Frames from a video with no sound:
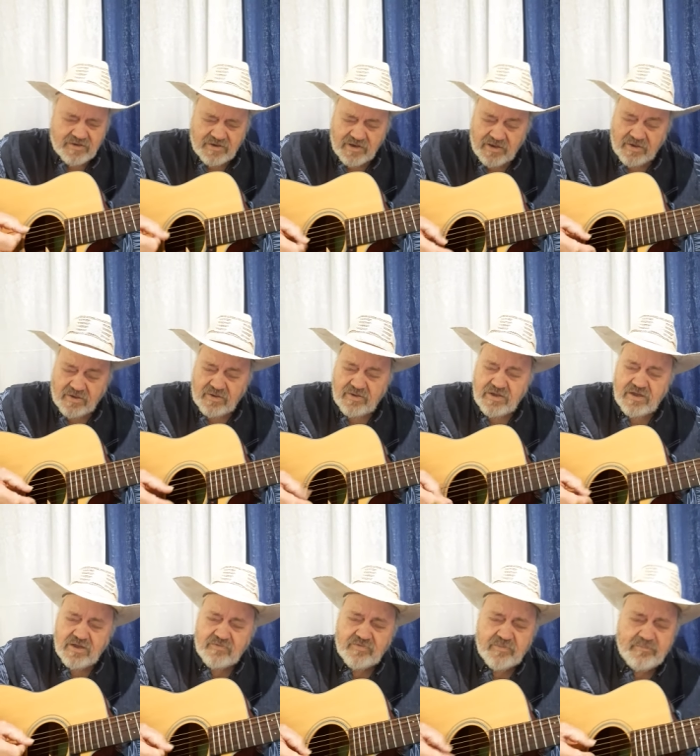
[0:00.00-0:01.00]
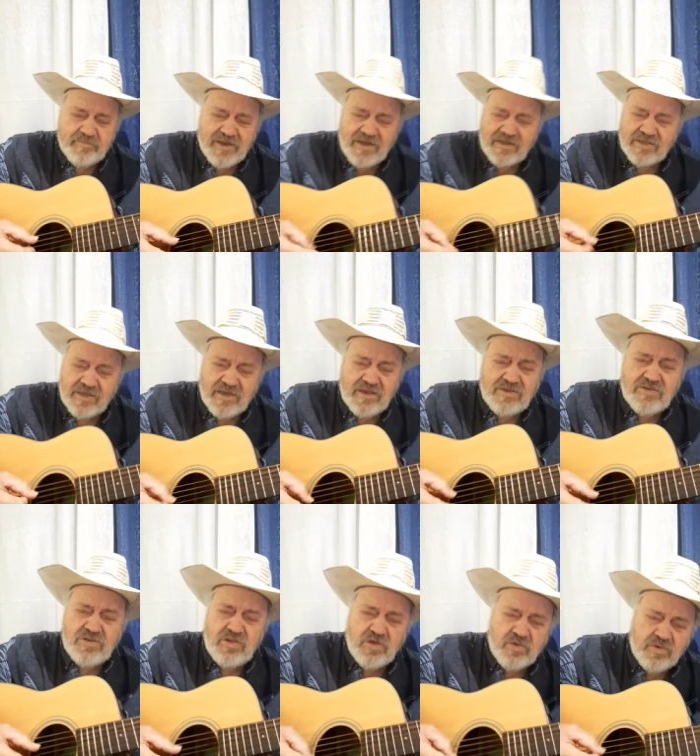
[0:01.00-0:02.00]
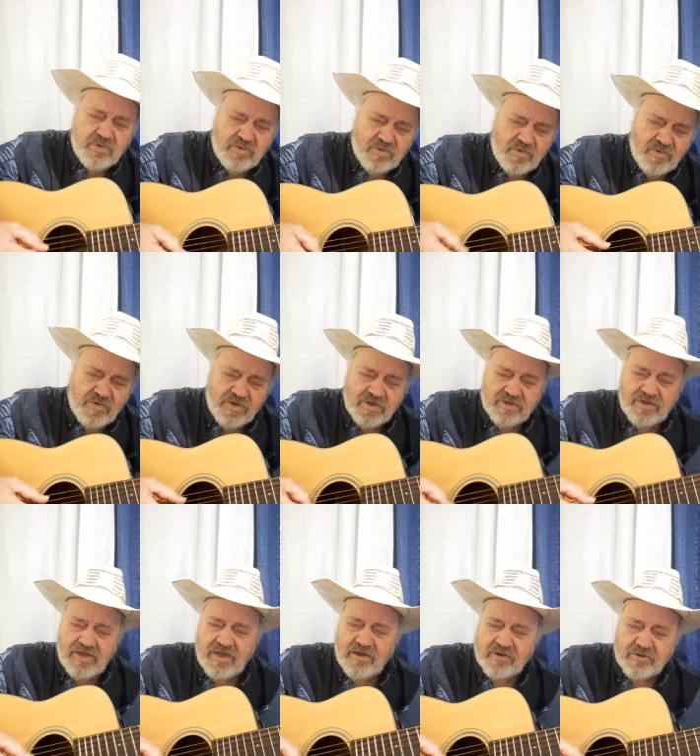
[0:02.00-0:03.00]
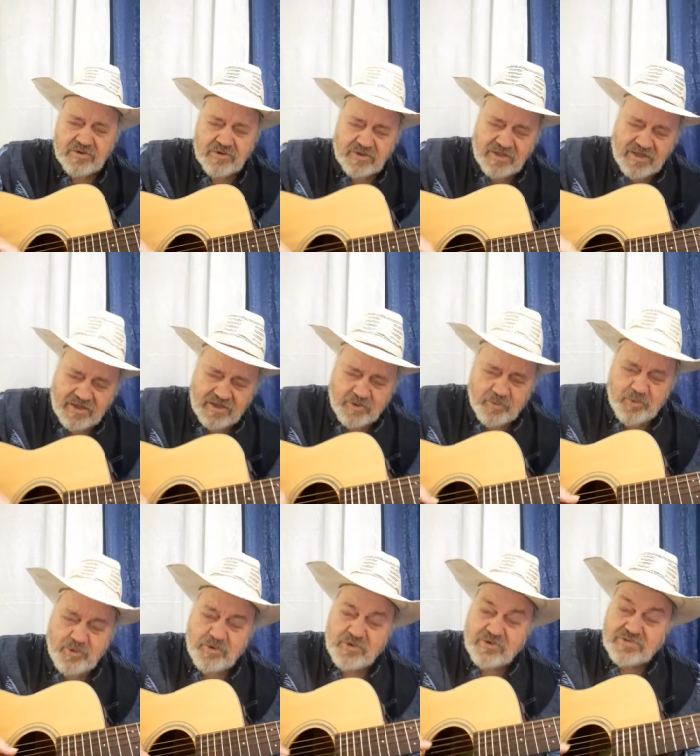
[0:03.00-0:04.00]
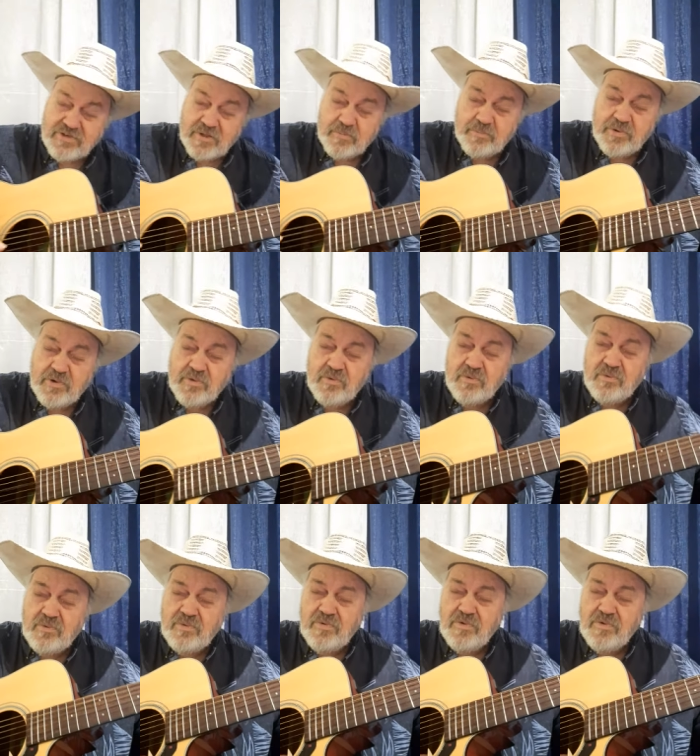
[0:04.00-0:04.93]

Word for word: Now everybody knew how good I was at pool,